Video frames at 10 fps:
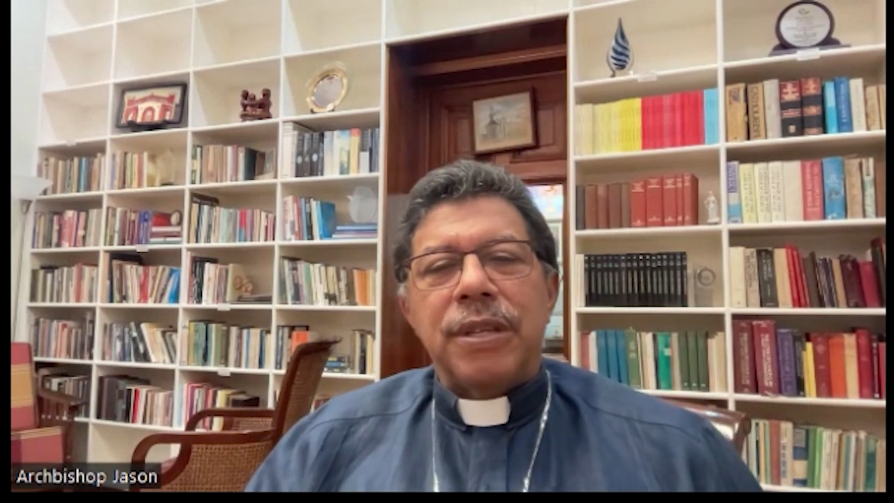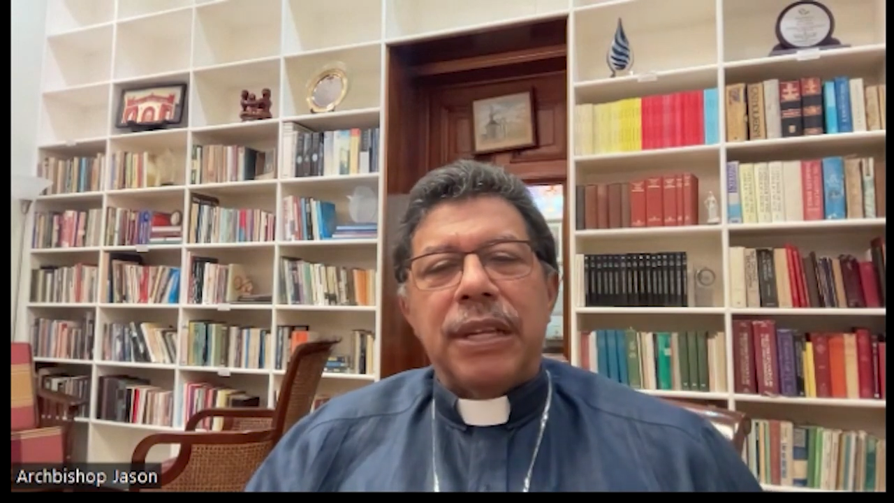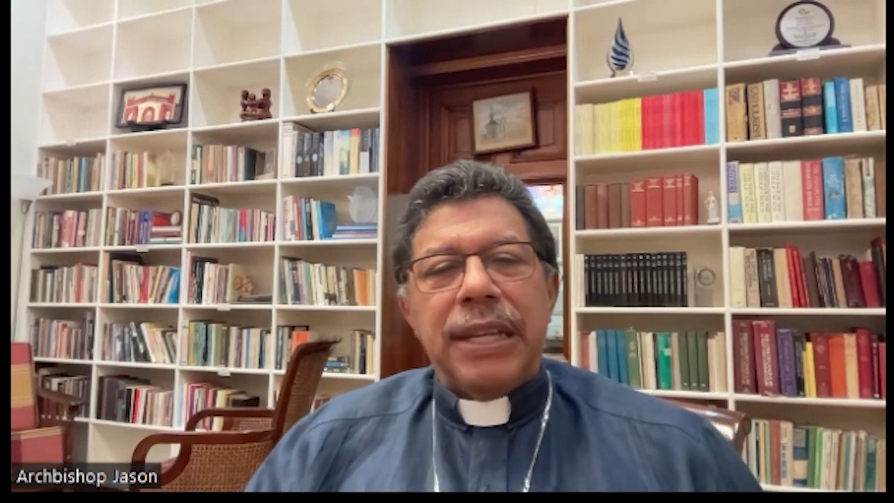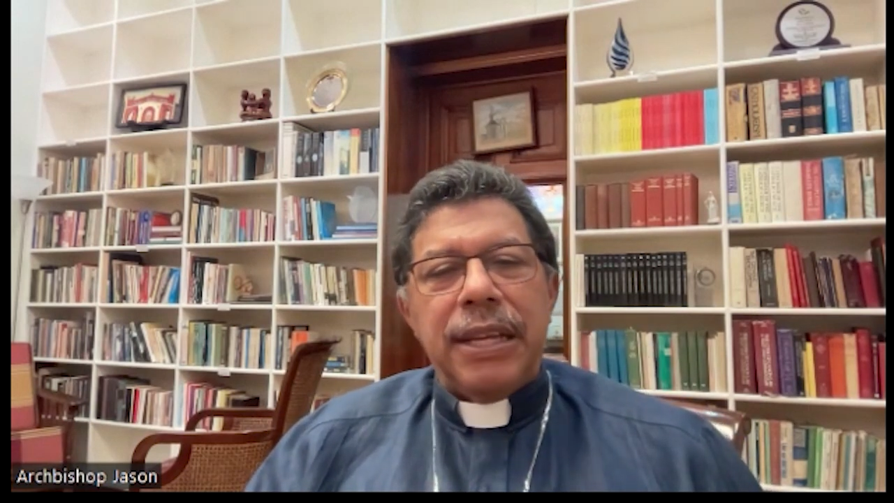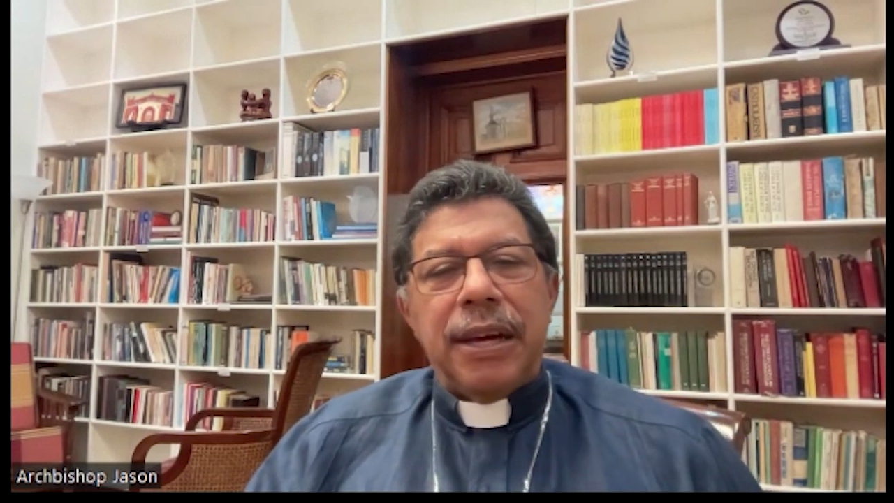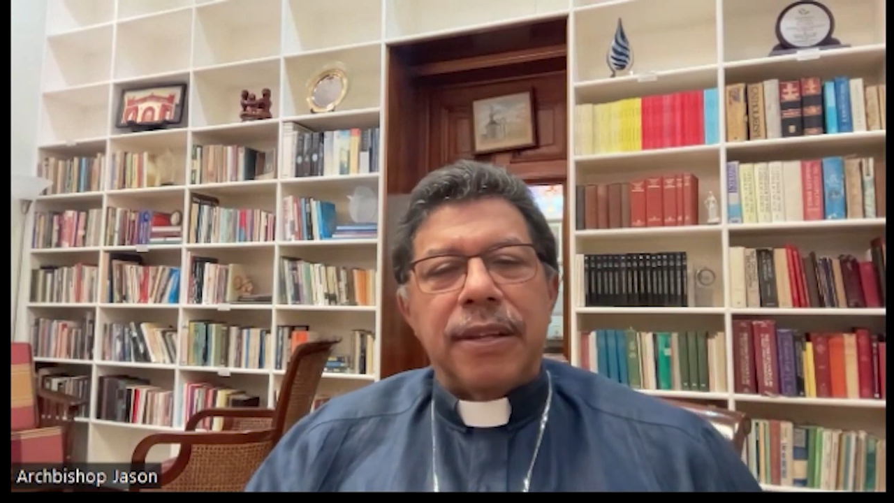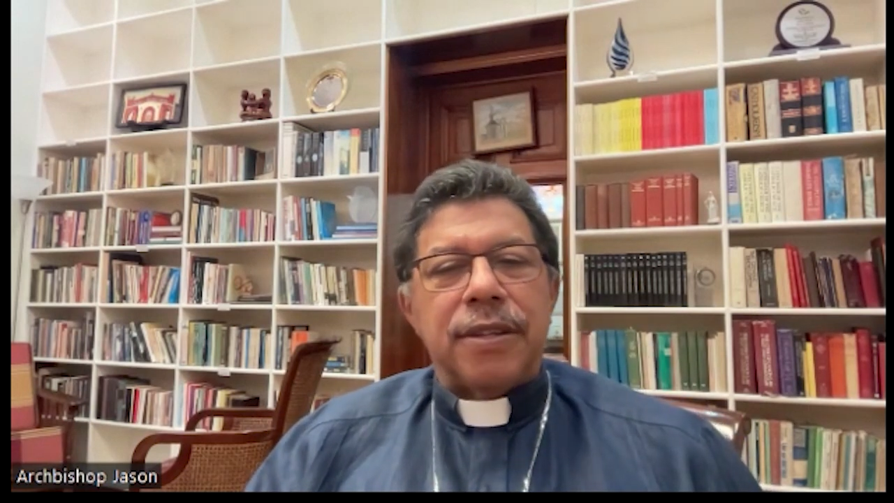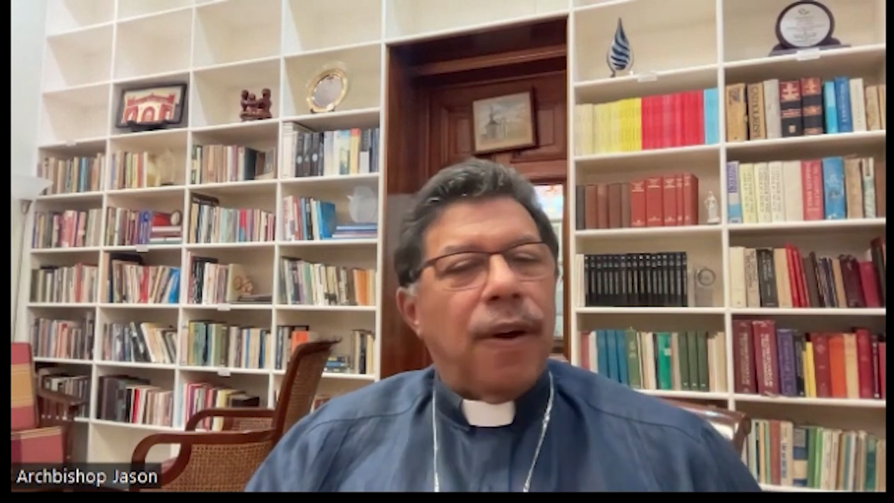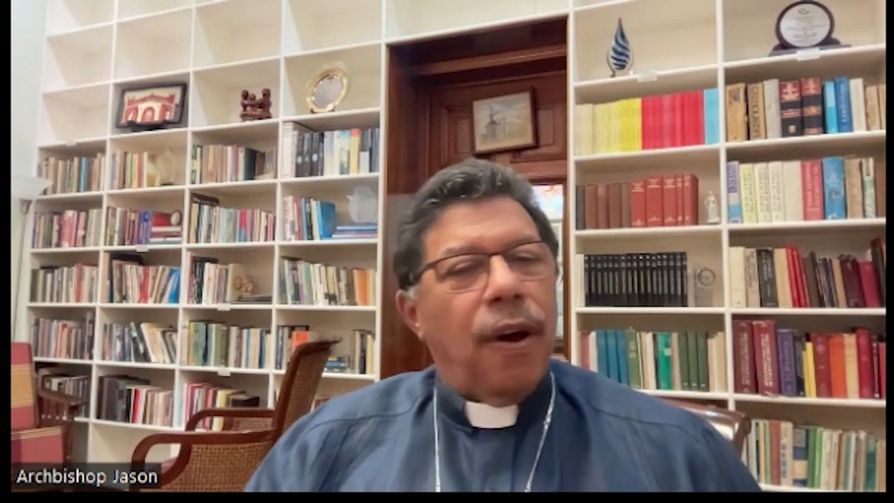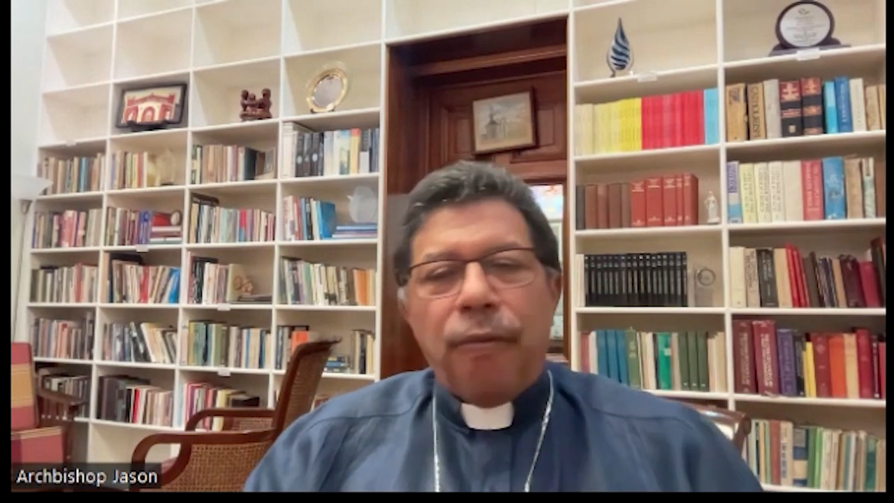leaders
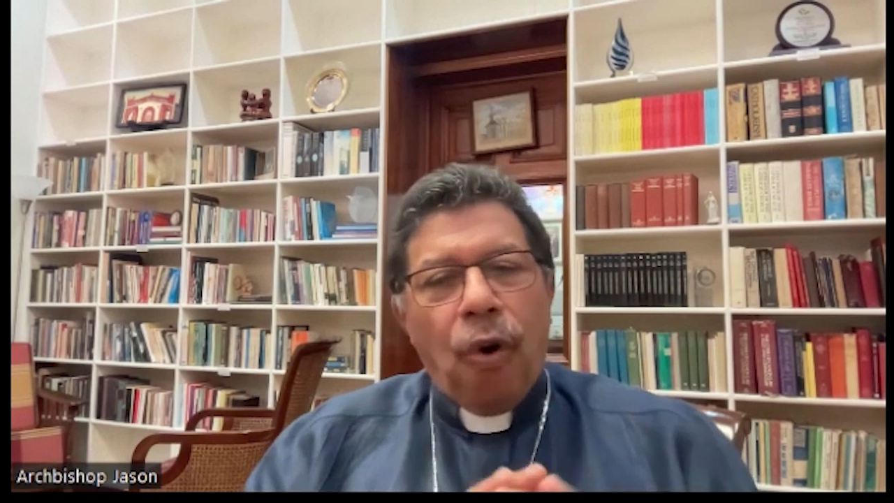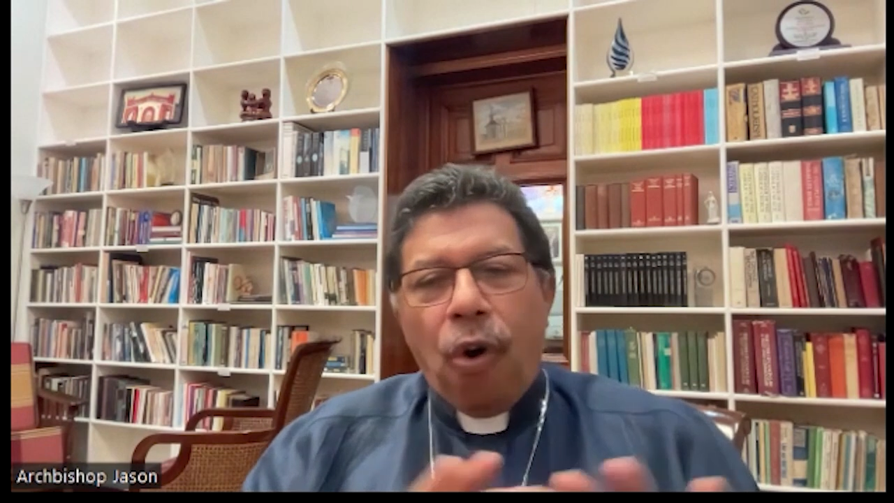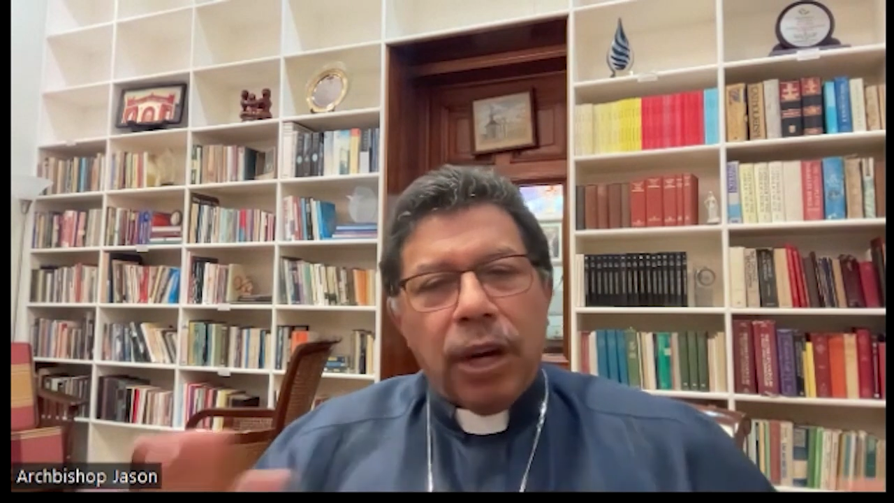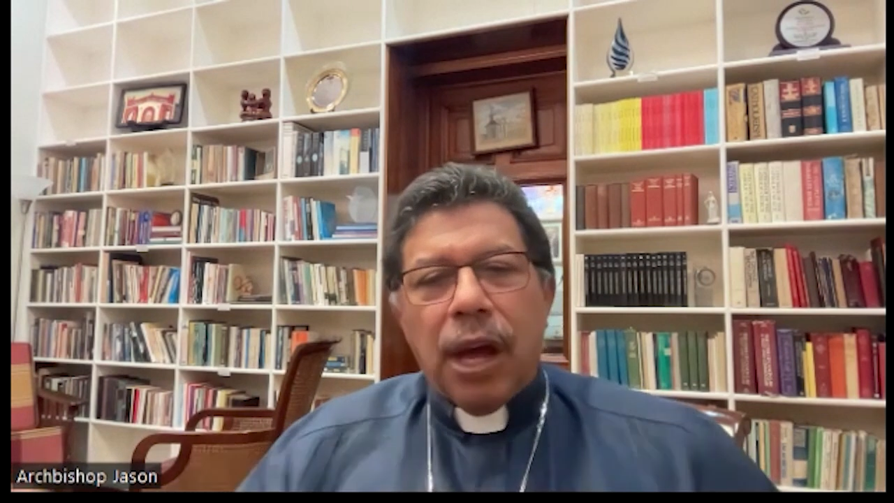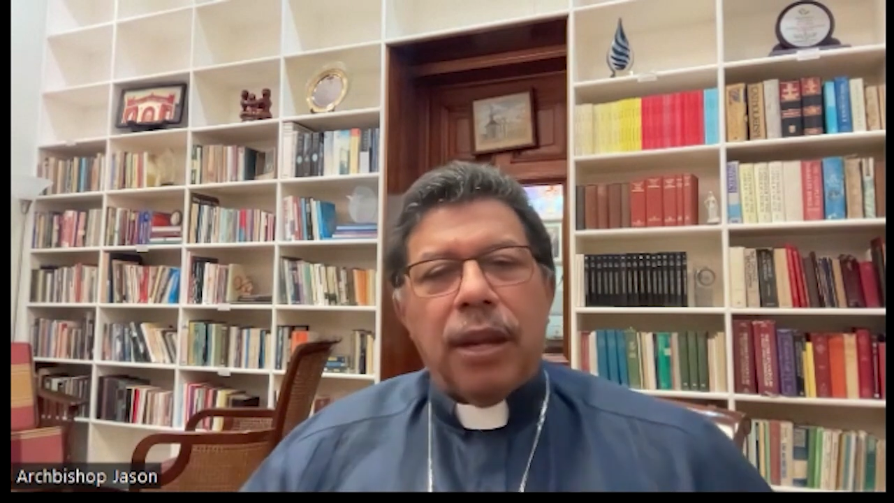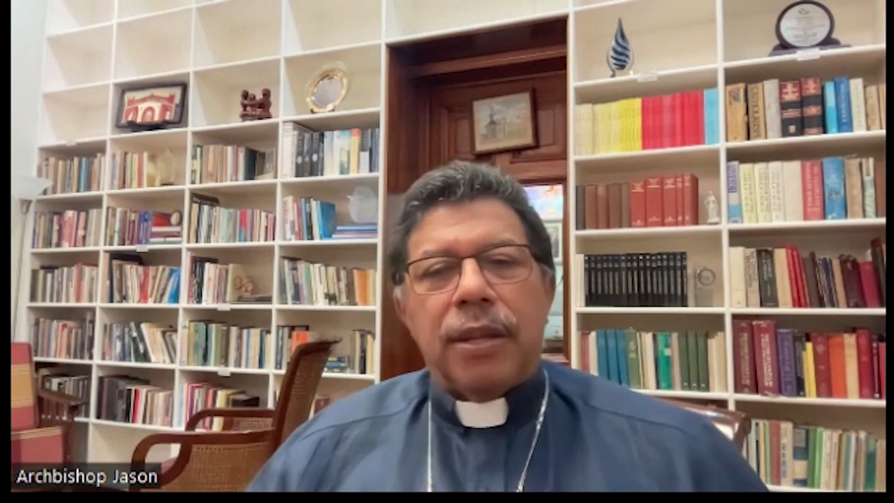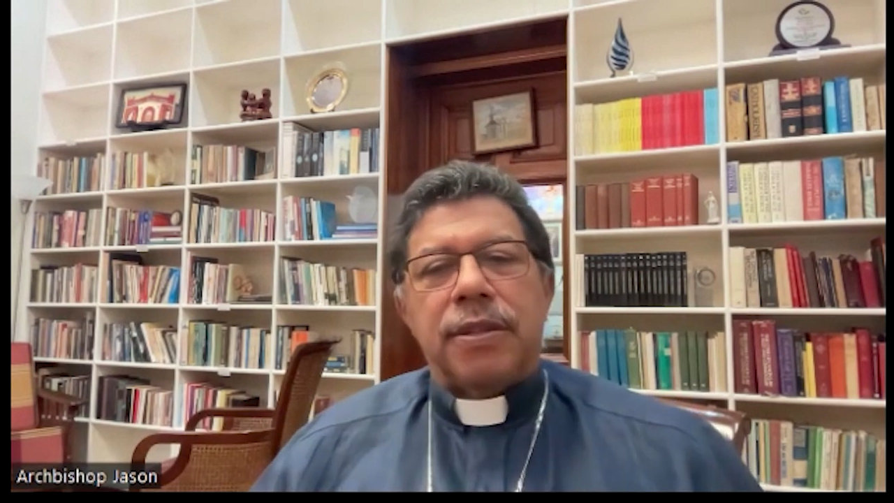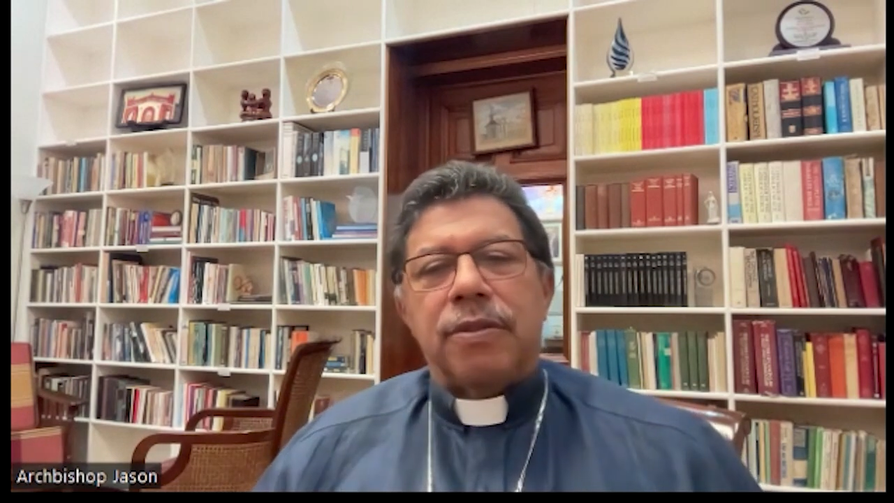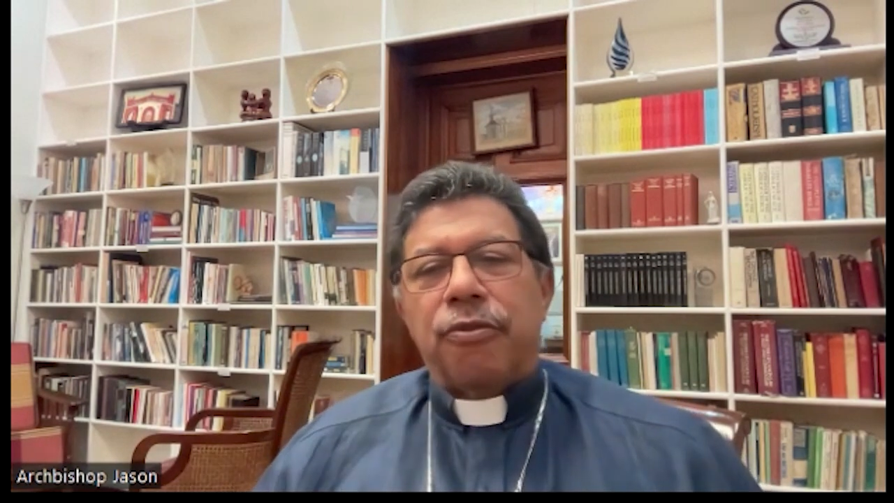of all colors,